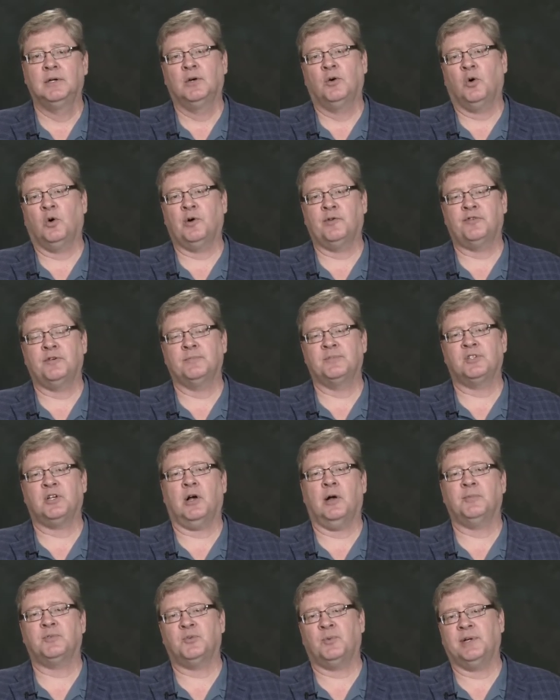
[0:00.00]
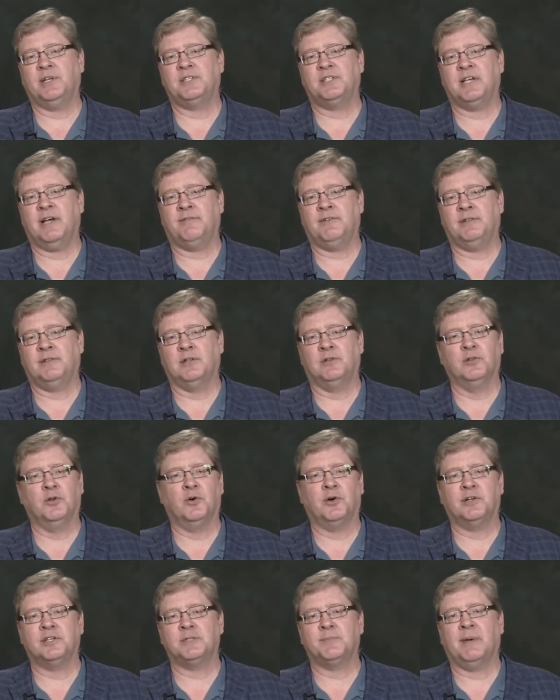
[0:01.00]
Or from Psalm 27, the
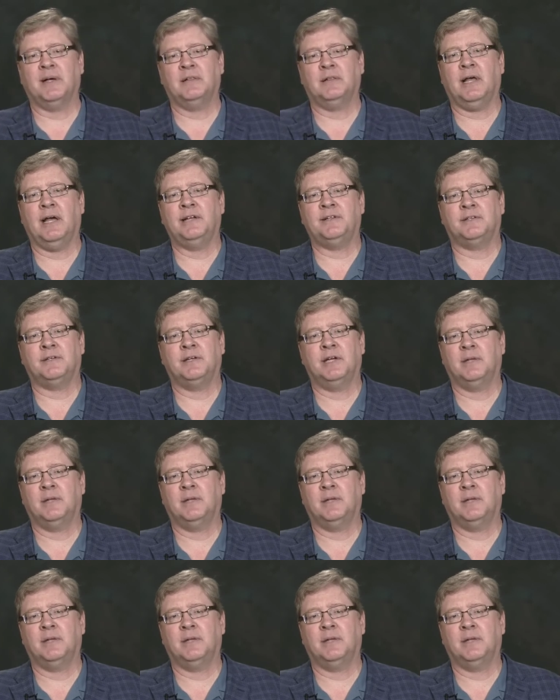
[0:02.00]
Lord is my light